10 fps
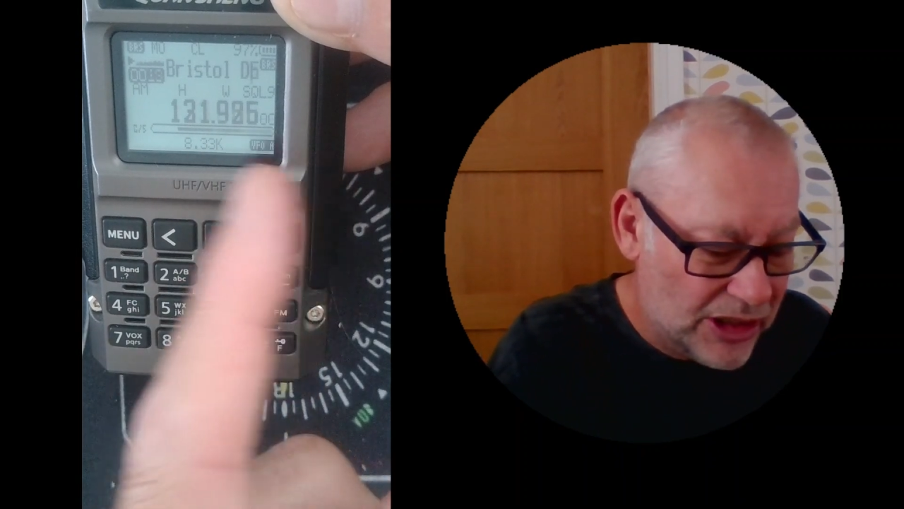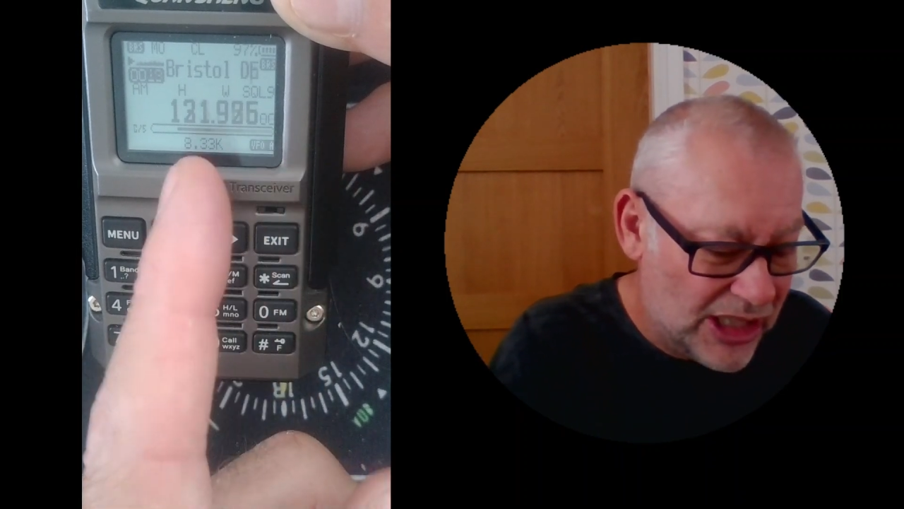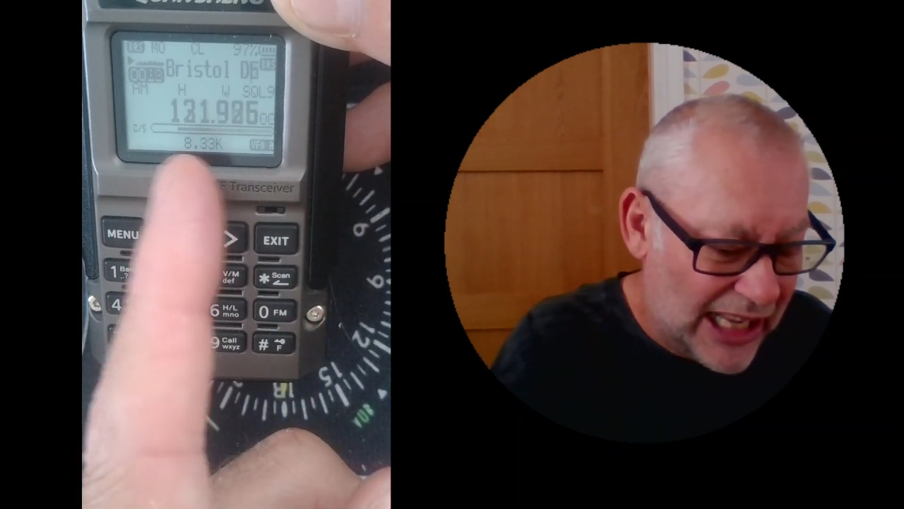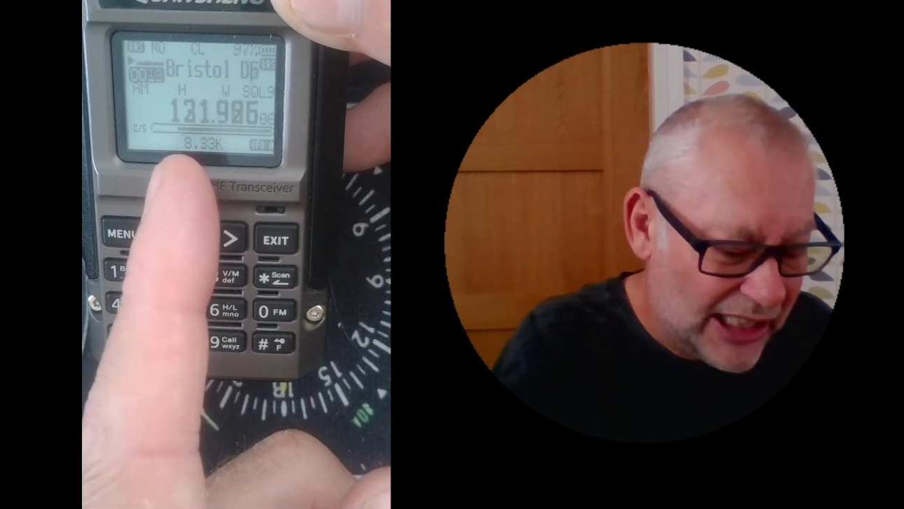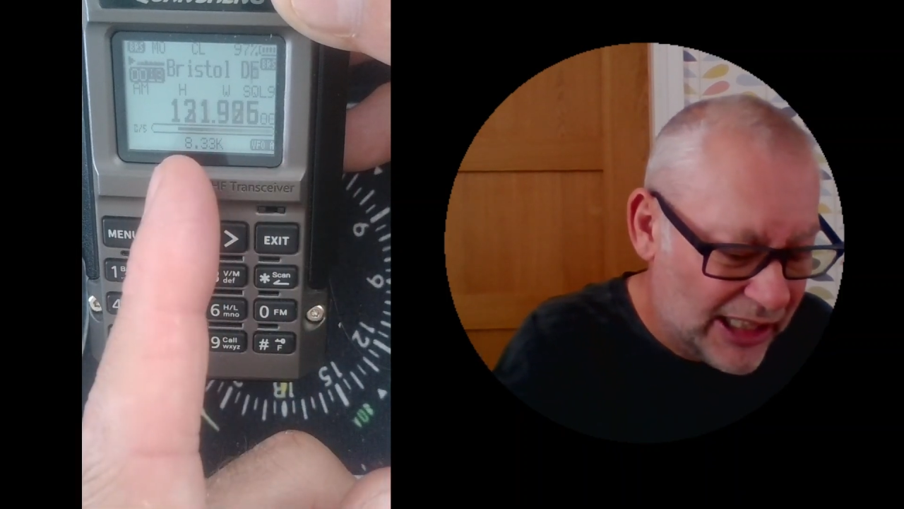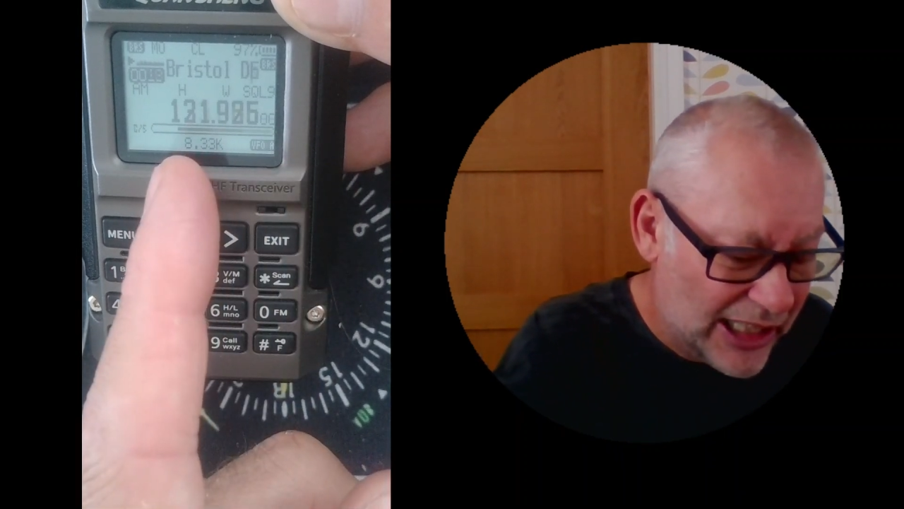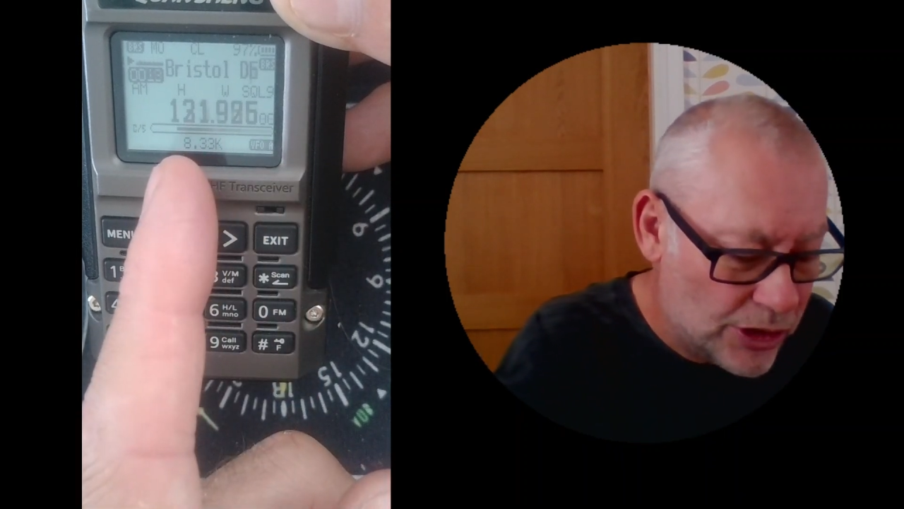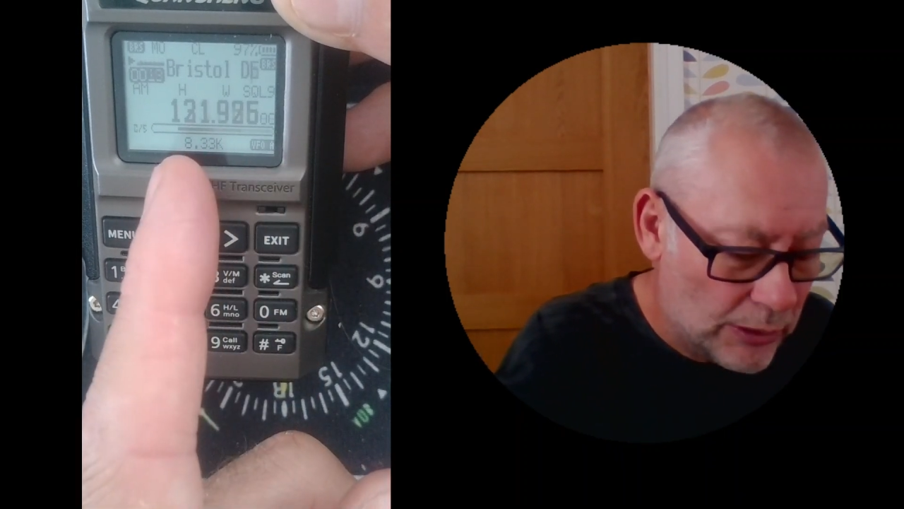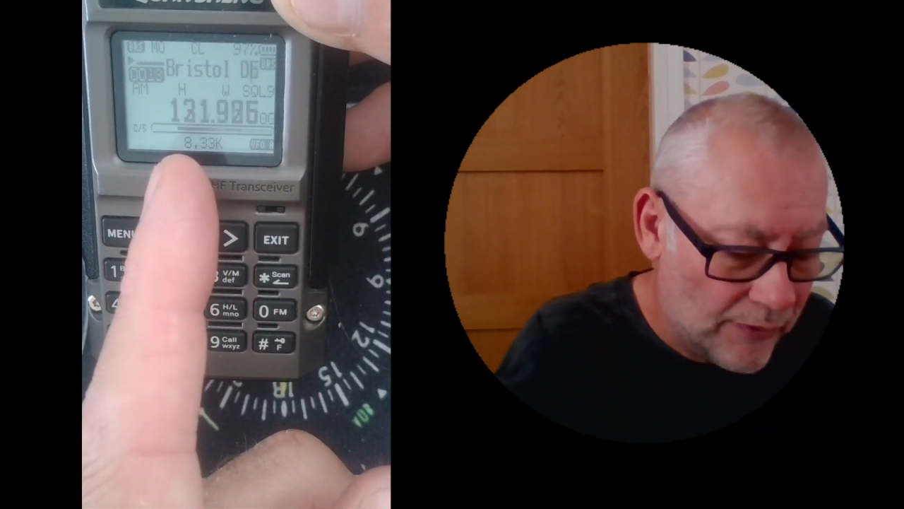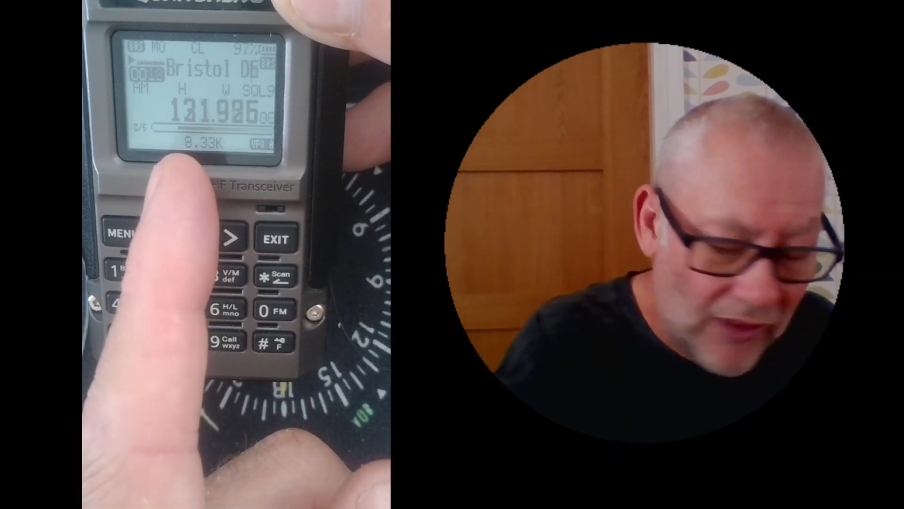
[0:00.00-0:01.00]
10 in it,
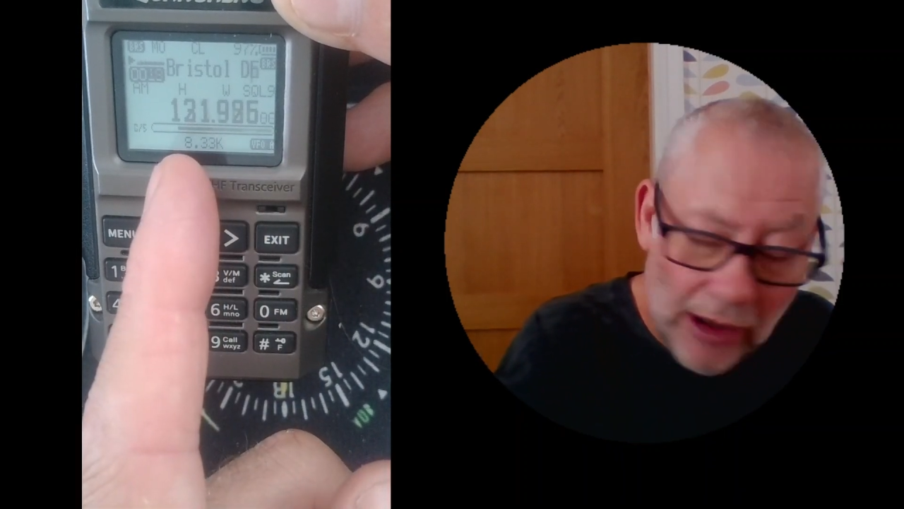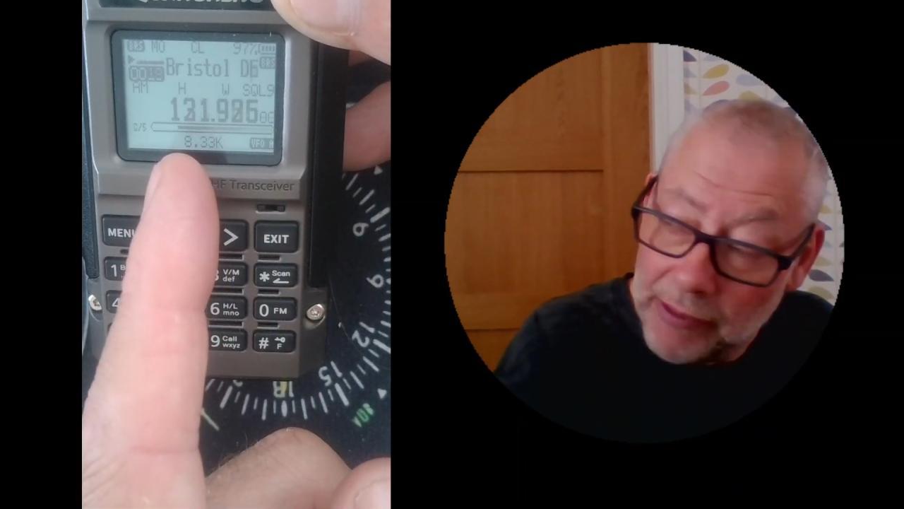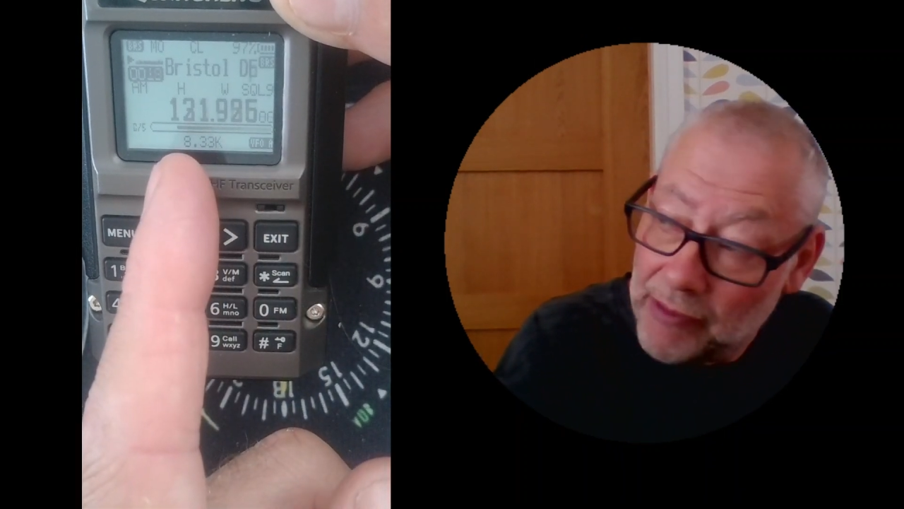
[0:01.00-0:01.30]
so it's very